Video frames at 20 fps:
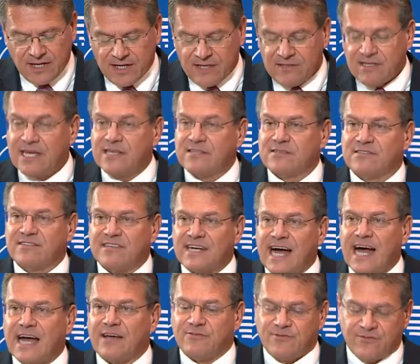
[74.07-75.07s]
They
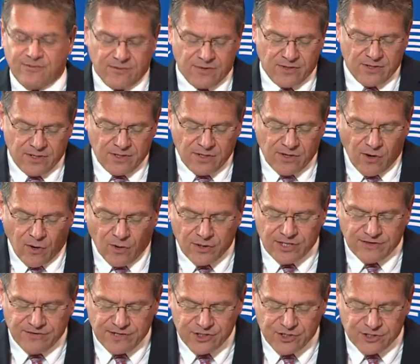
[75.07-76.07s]
thrive on
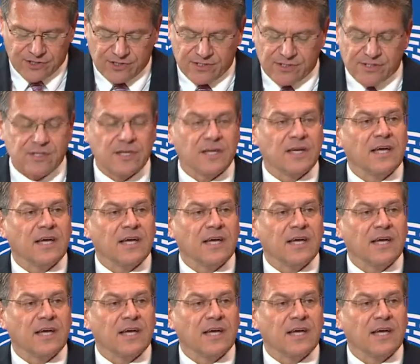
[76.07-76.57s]
divisions.